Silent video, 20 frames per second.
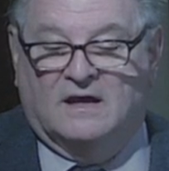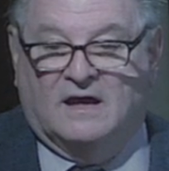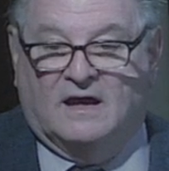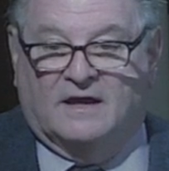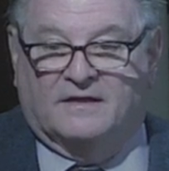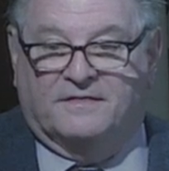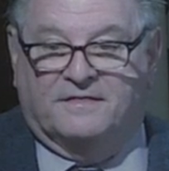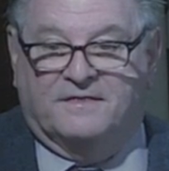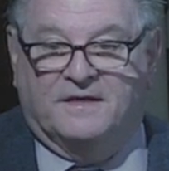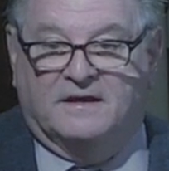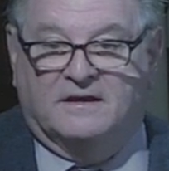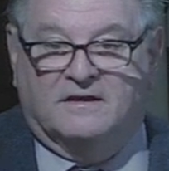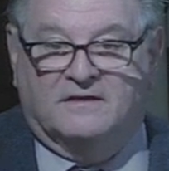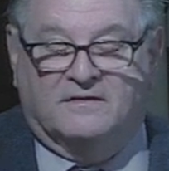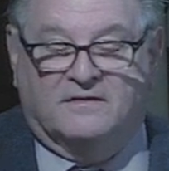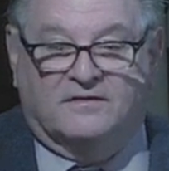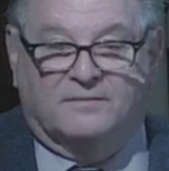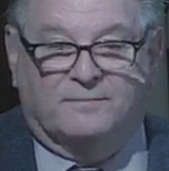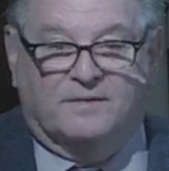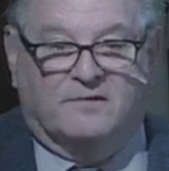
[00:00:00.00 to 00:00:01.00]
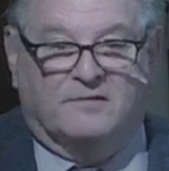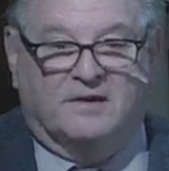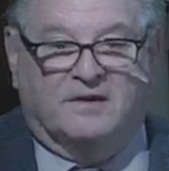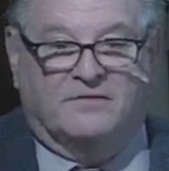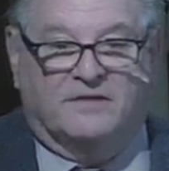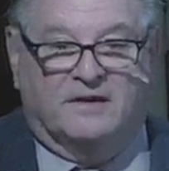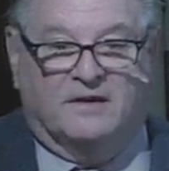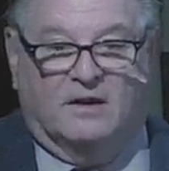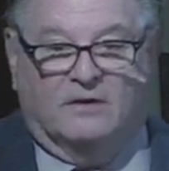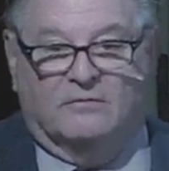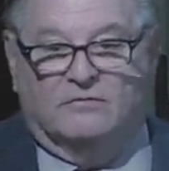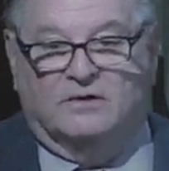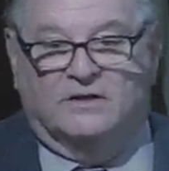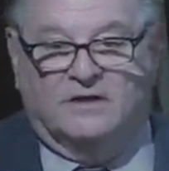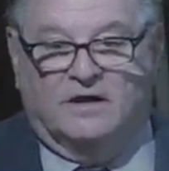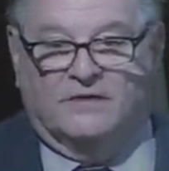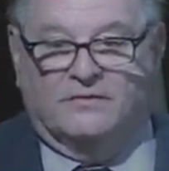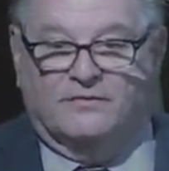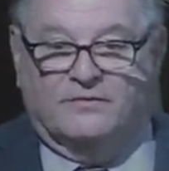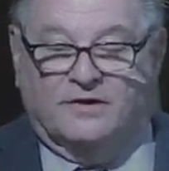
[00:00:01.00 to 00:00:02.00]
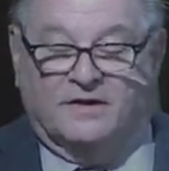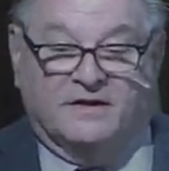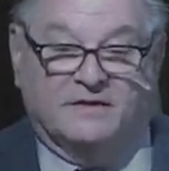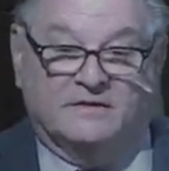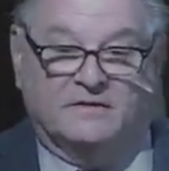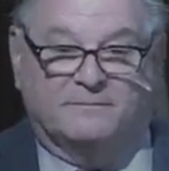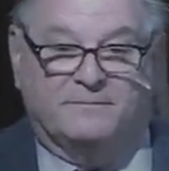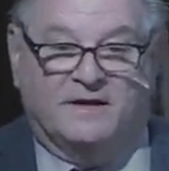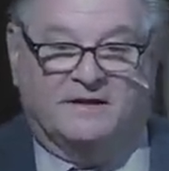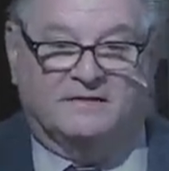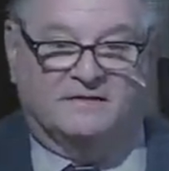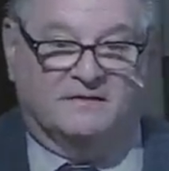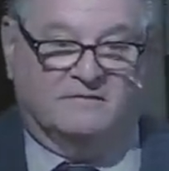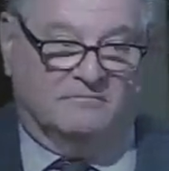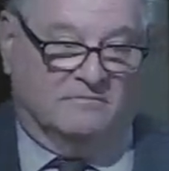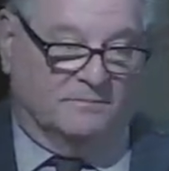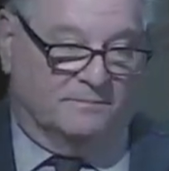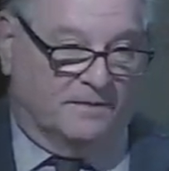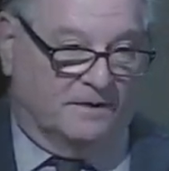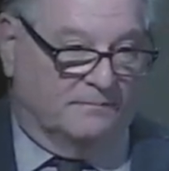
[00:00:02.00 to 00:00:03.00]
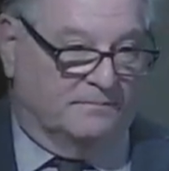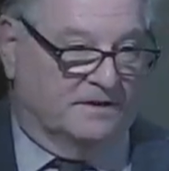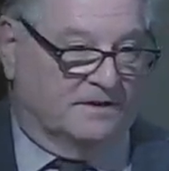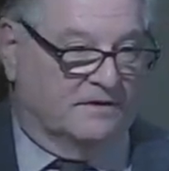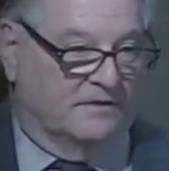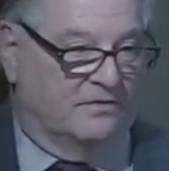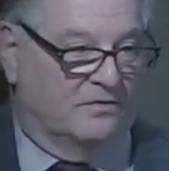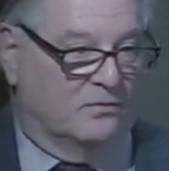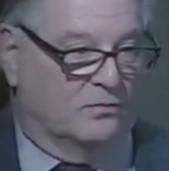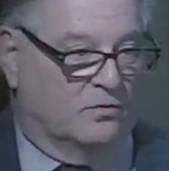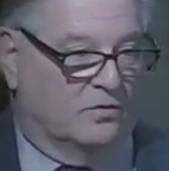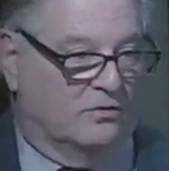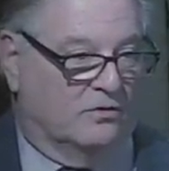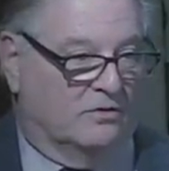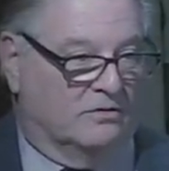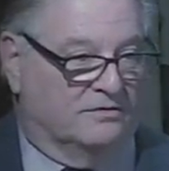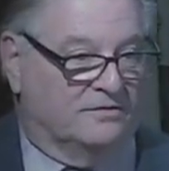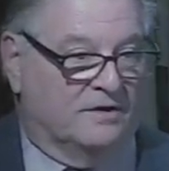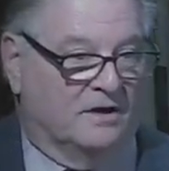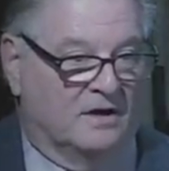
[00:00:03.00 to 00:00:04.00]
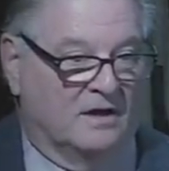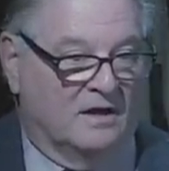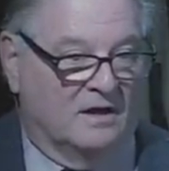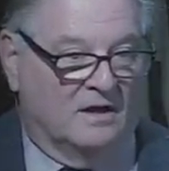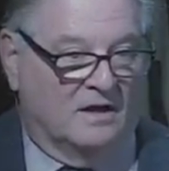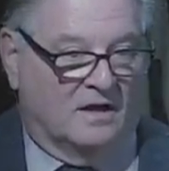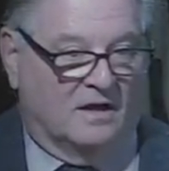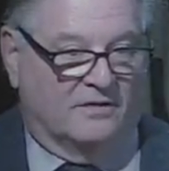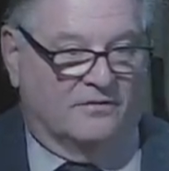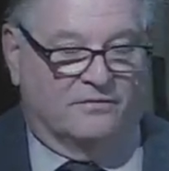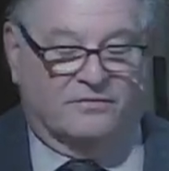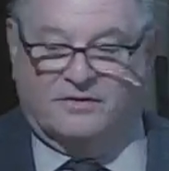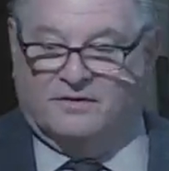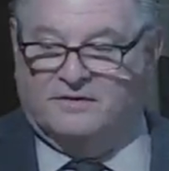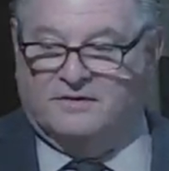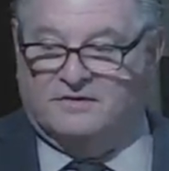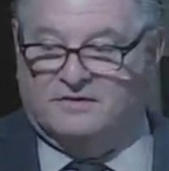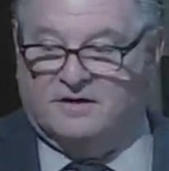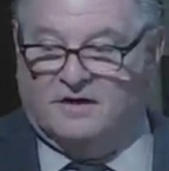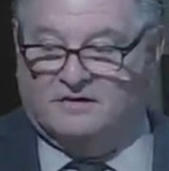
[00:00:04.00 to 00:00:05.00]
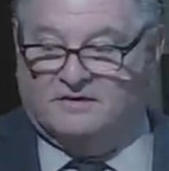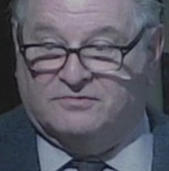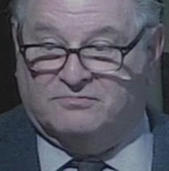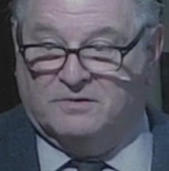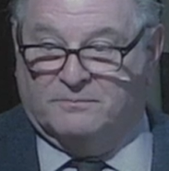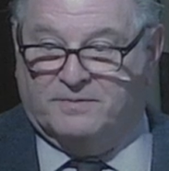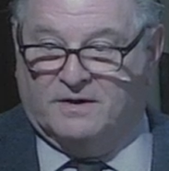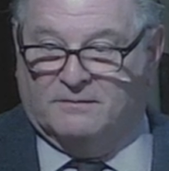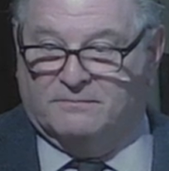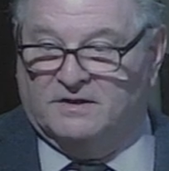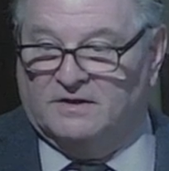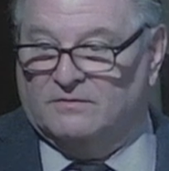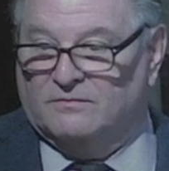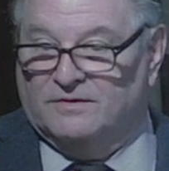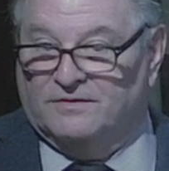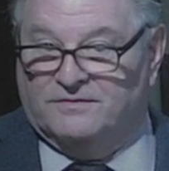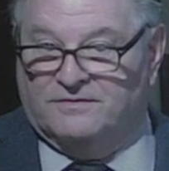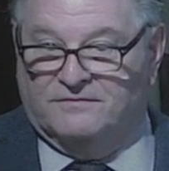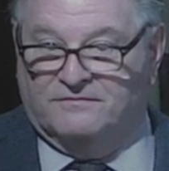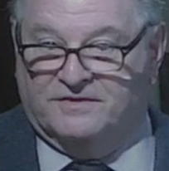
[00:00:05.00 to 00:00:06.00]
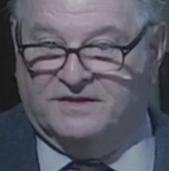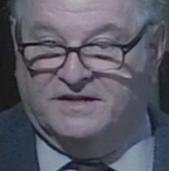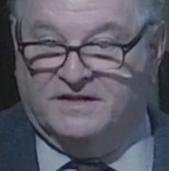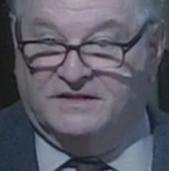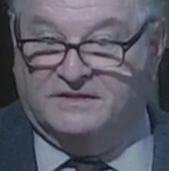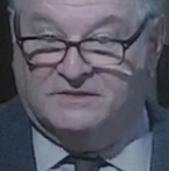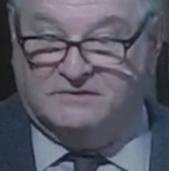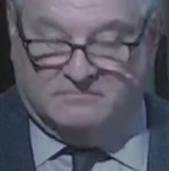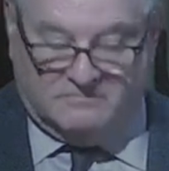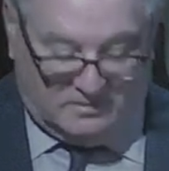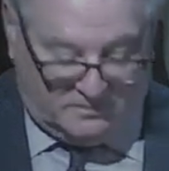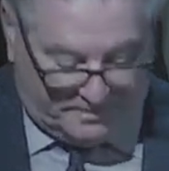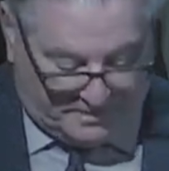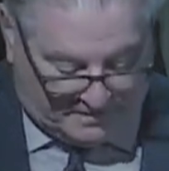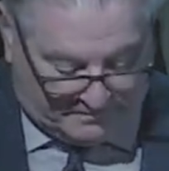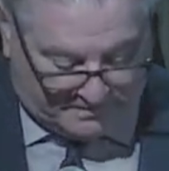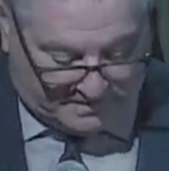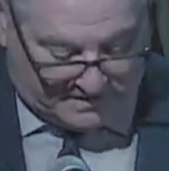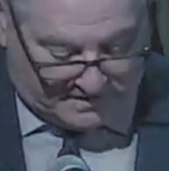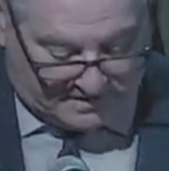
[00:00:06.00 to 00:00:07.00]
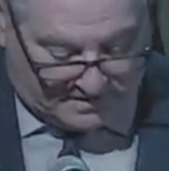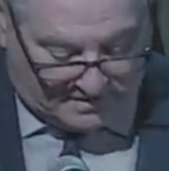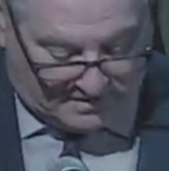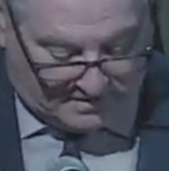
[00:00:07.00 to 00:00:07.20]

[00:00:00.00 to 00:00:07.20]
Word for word: I think in this period the only other independent republic in the world other than the Dutch Republic was the Venetian Republic.